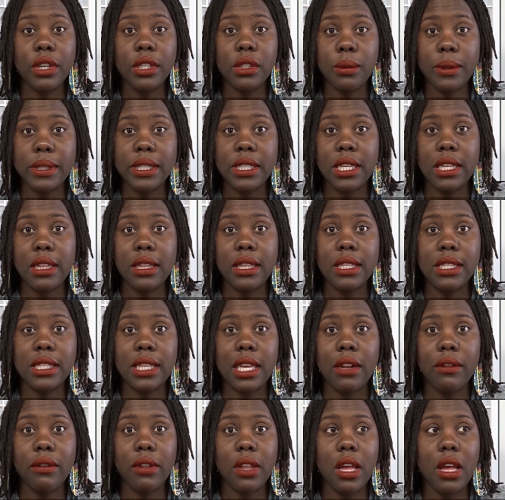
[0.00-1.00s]
retwisted this
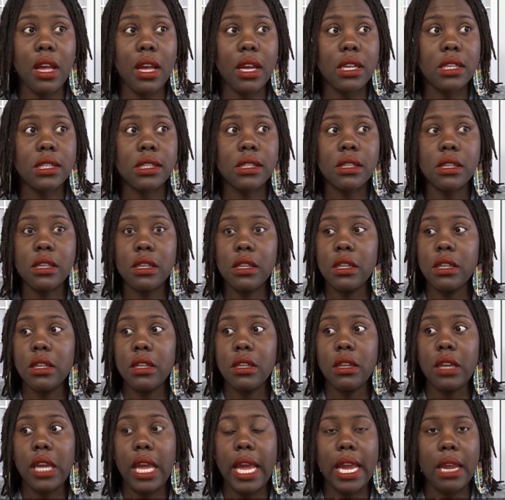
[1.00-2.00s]
set of locks.
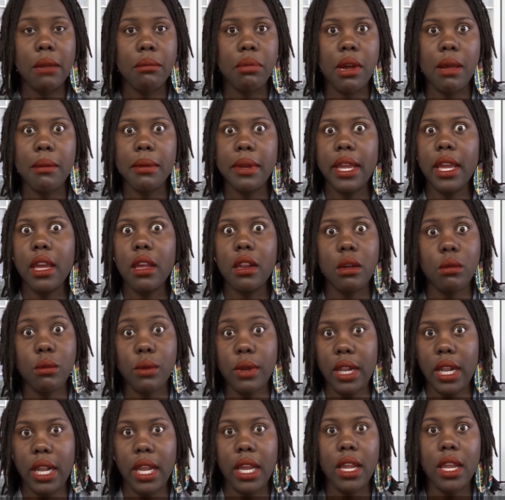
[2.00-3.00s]
I can probably count on
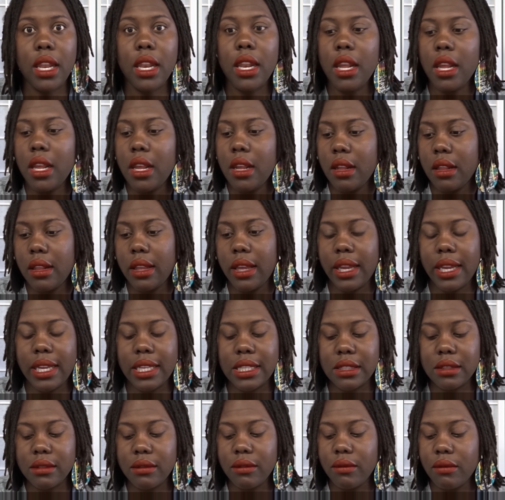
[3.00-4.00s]
one hand. Like,
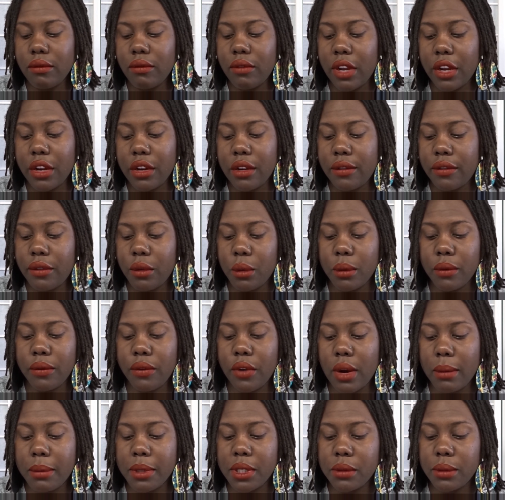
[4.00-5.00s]
it's very few and
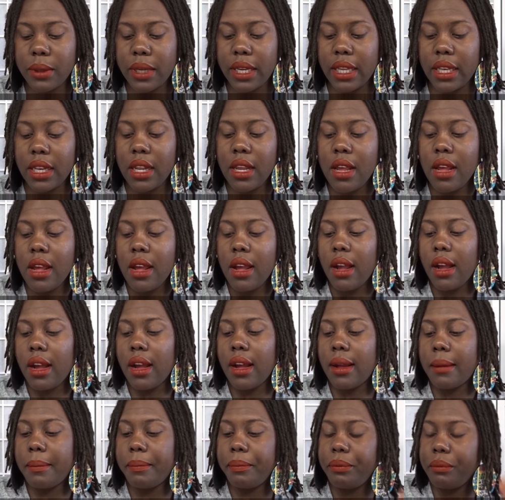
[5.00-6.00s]
far between.
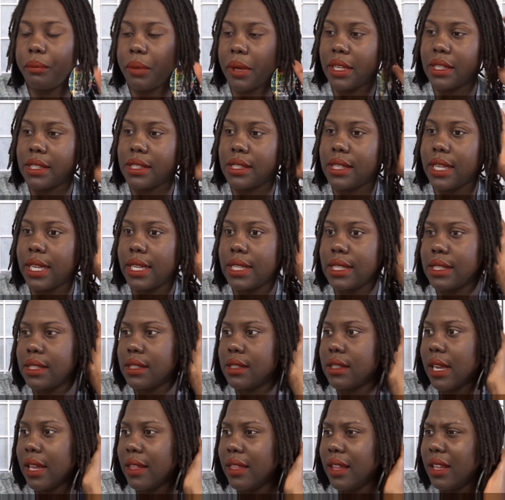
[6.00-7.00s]
But
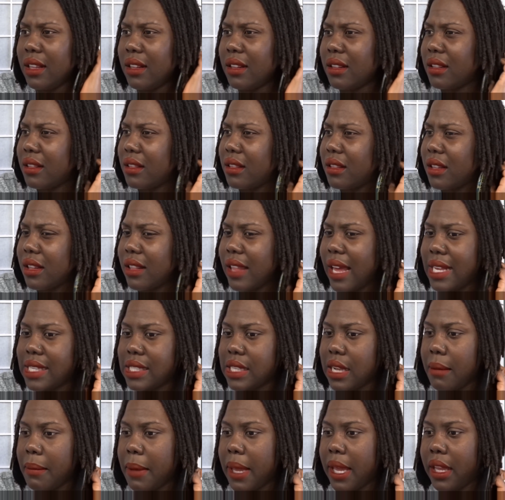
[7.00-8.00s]
since, I think the
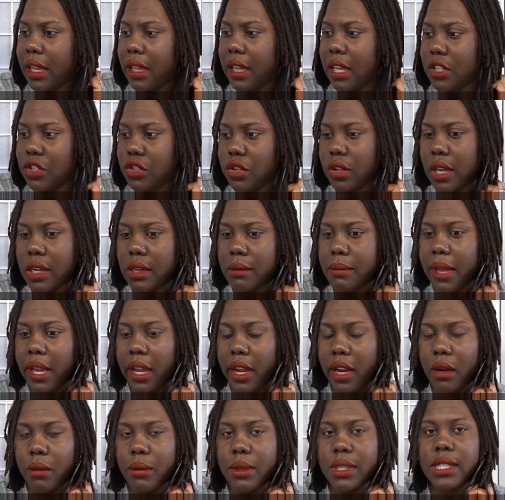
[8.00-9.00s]
last time I interlocked my
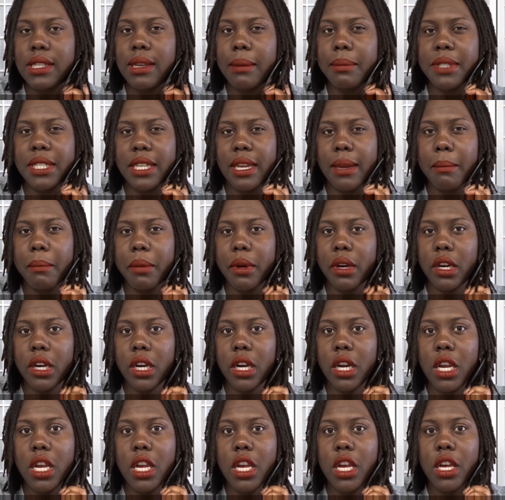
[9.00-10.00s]
hair was
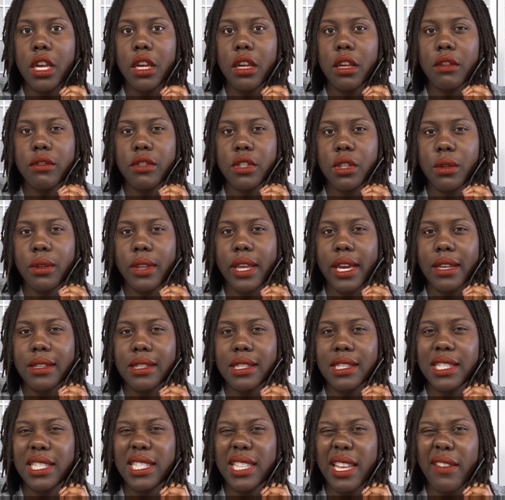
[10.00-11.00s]
September of
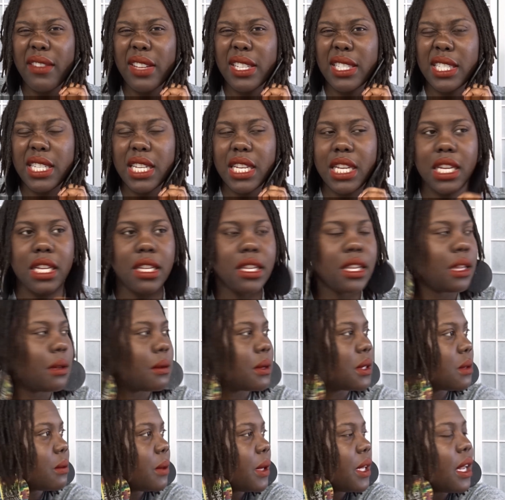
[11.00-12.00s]
2017. It
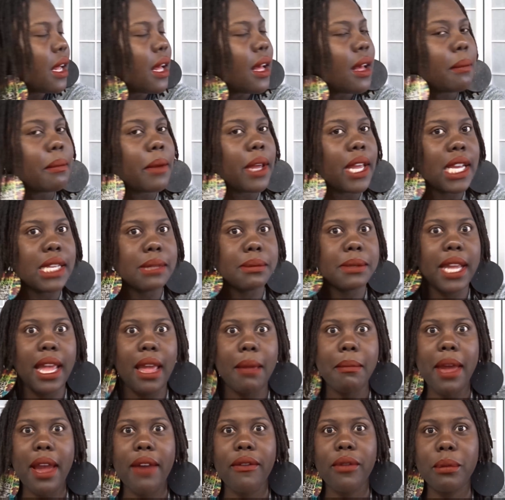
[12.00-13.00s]
was when my husband
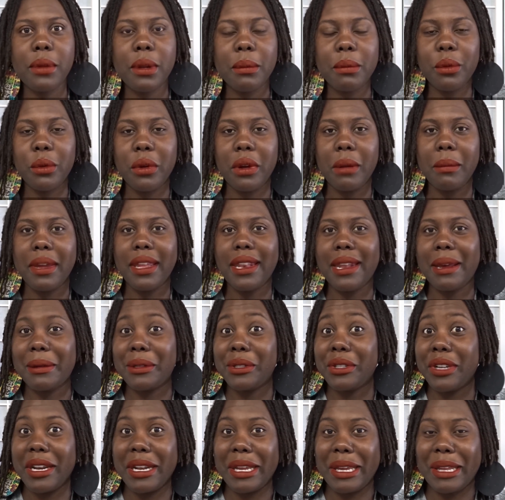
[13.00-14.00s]
came back from deployment and I
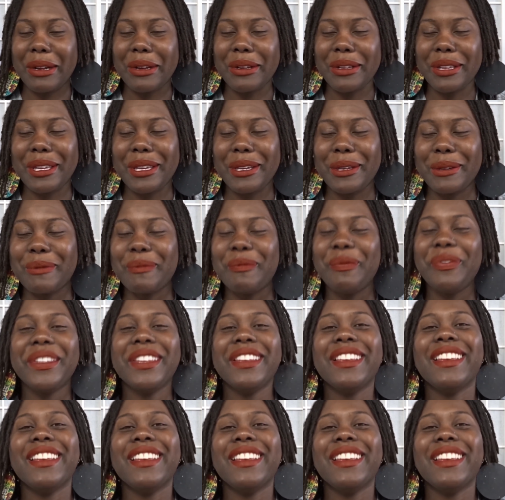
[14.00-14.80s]
was trying to get all cute.